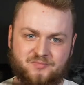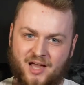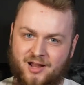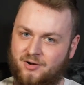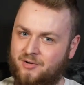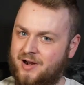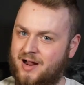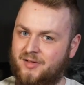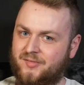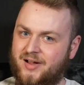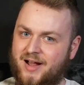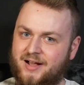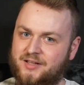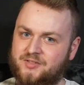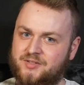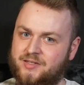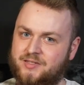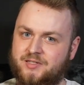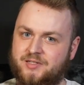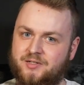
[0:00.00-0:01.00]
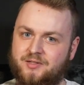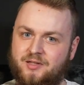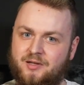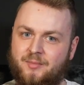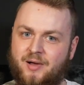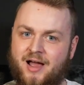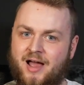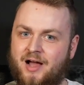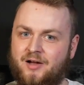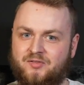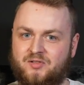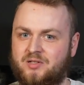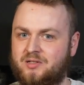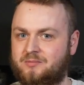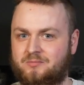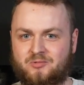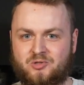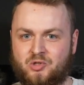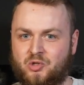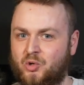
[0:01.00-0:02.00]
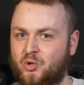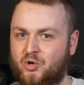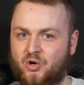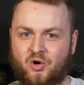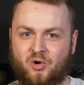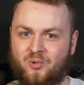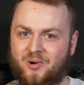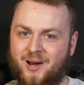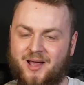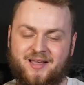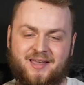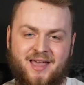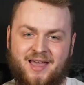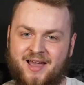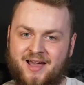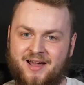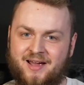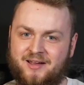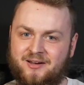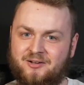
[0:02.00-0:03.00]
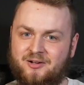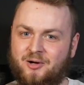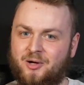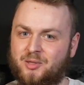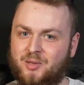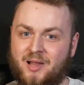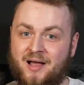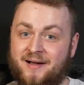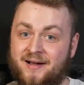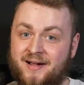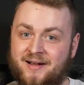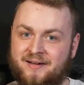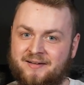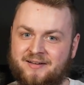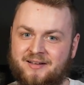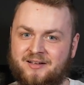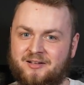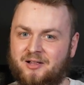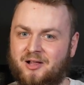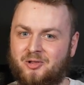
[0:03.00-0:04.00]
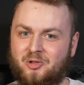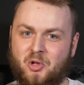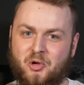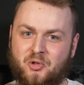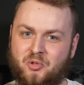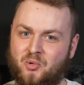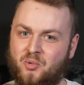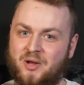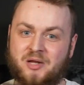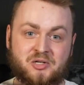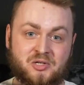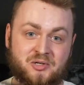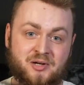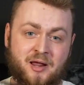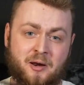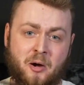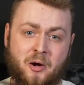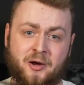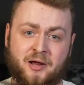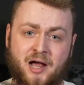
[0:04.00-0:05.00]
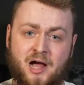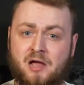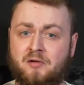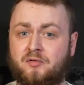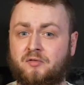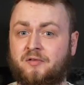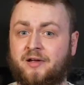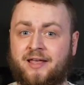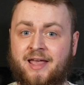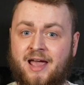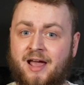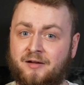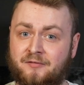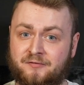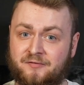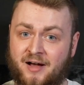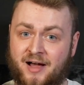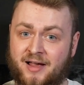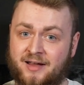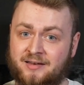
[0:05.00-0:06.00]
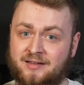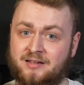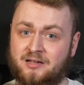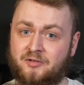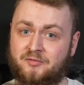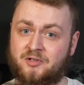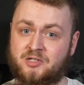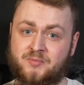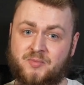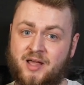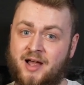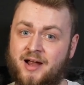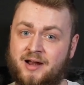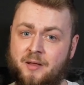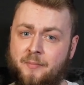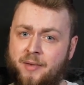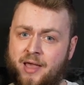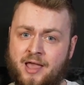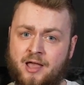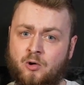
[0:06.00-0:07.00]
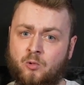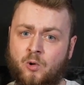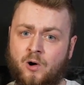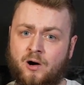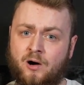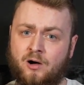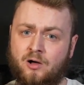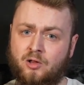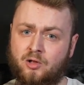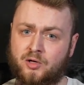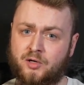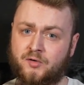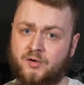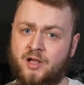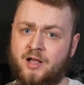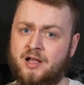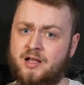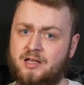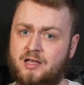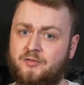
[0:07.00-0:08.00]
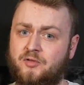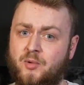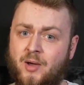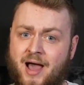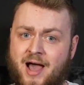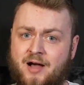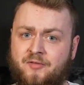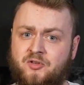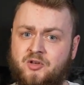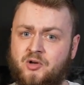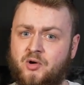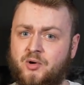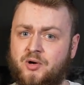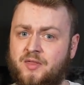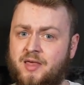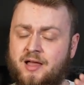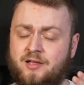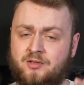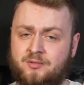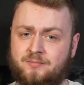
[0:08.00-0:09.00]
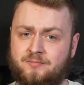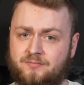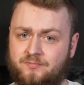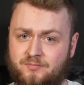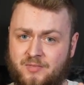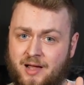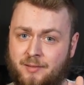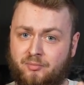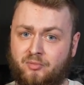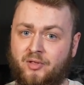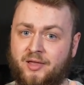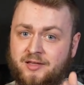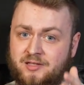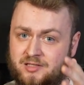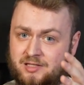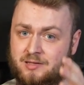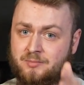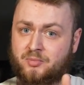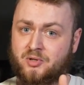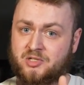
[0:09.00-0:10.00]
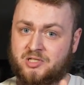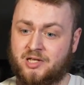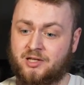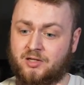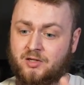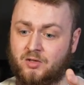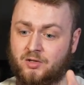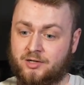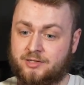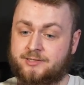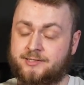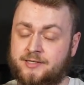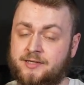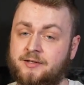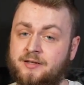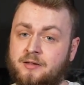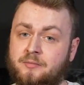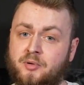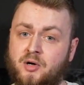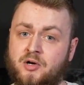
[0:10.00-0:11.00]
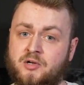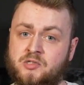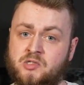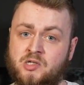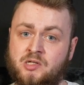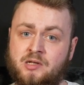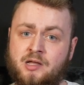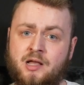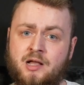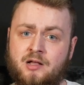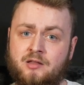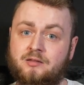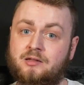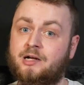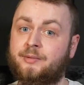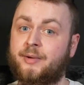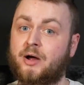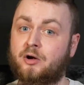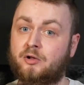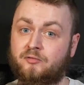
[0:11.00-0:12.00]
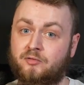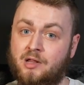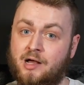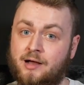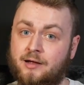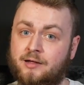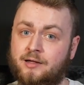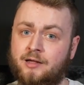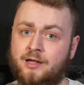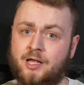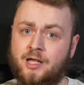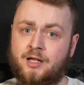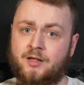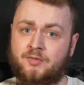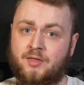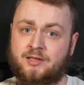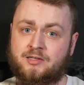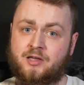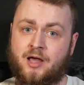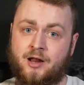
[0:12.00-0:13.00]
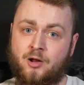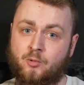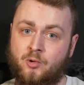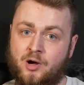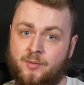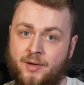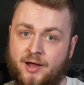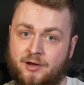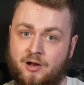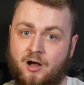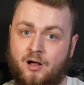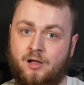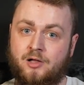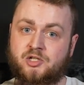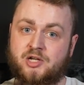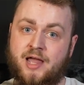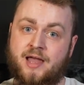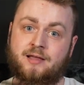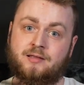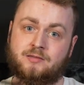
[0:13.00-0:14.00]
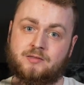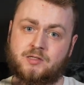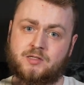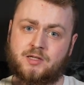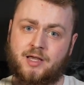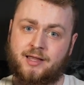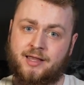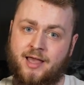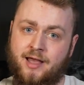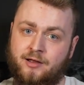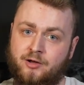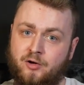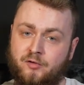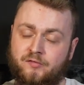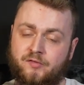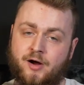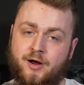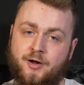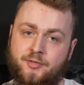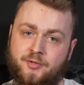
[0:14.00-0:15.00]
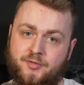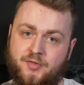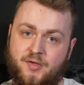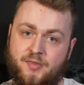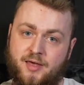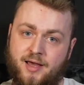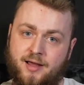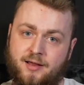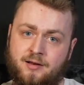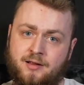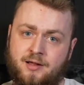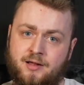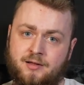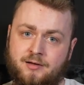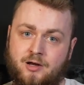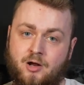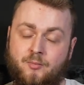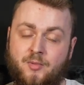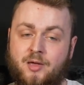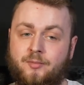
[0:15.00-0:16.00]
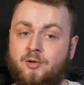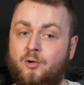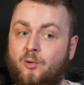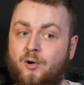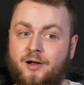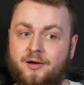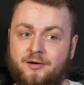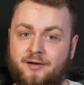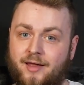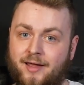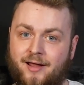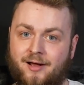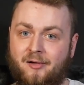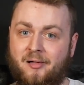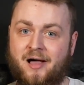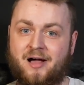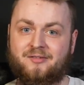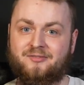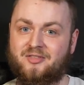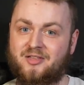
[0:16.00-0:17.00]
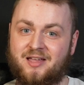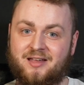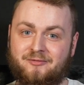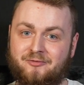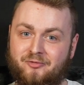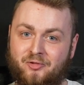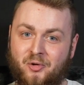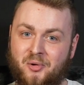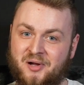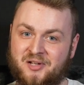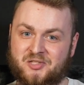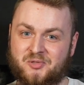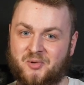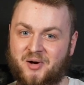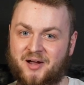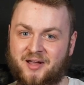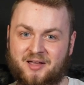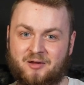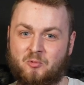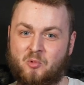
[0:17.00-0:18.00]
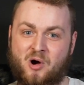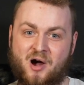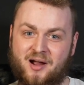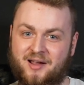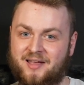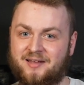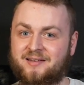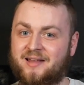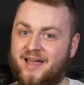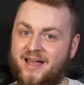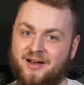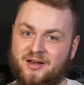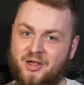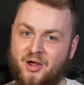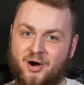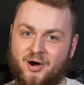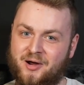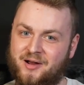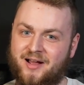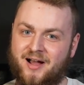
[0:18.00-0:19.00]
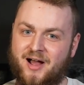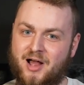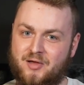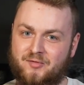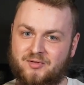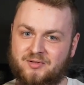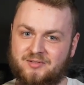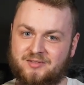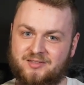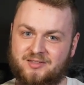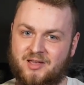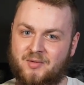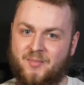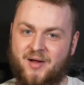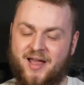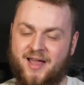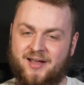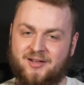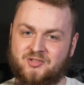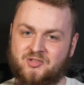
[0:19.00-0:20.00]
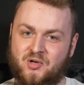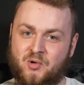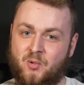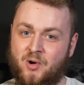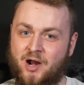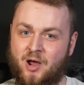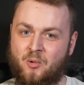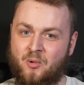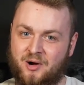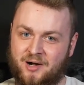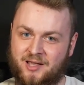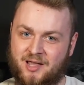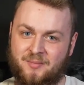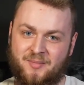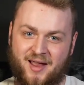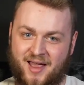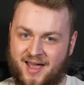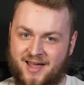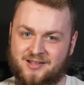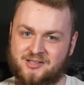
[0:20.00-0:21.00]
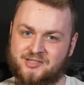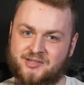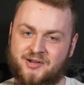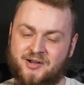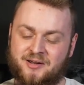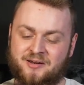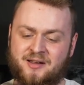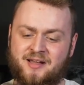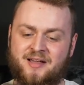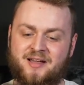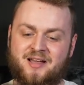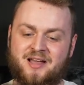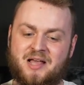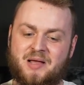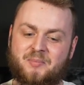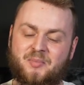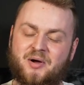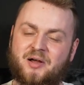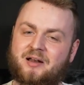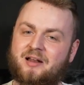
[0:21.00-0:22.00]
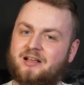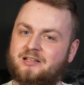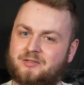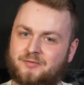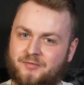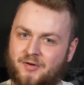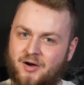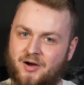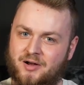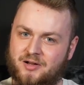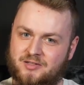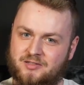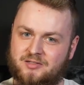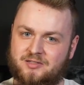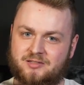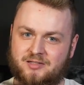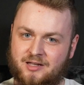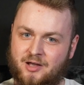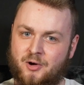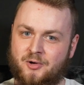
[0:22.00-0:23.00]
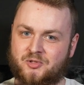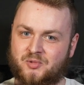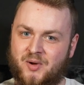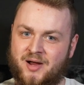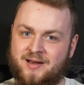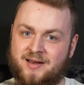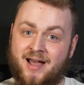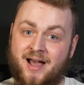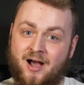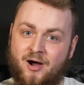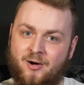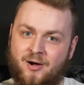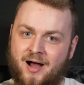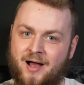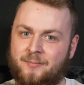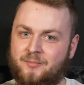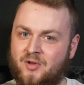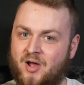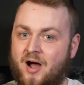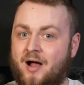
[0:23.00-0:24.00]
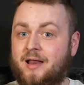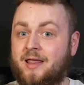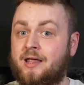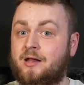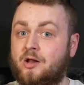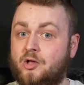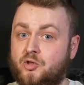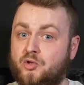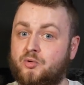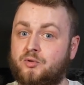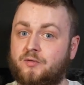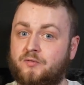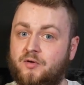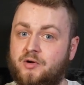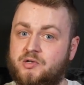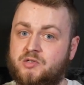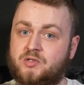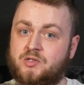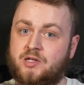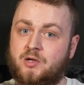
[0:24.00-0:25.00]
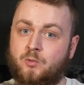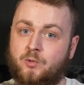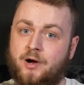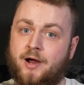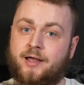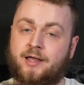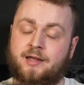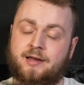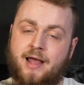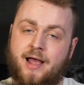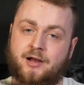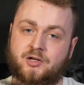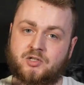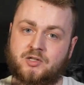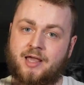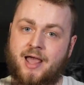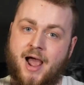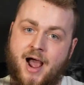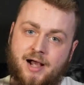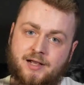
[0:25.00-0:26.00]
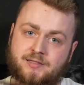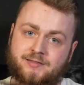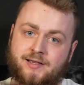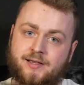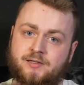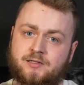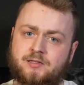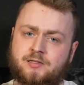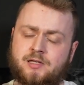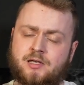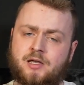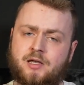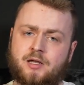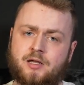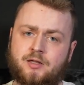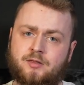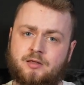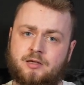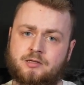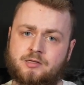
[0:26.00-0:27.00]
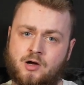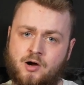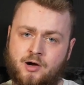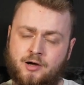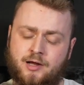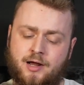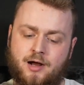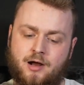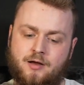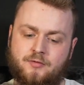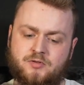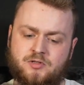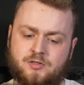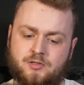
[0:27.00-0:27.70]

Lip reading: I don't have access to them. I have to Google what I can online. I look through Internet Archive. If I can't find it, if it's behind a paywall, or if you have to go to that place in particular and see it in person, then I'm out of luck. That's kind of where my knowledge ends. I can't go farther than that. Now, maybe one day I'll have the influence where I can walk into any archive and get my hands on what I want to get my hands on. But as far as it goes right now, I'm not in a university where I can actually access these archives.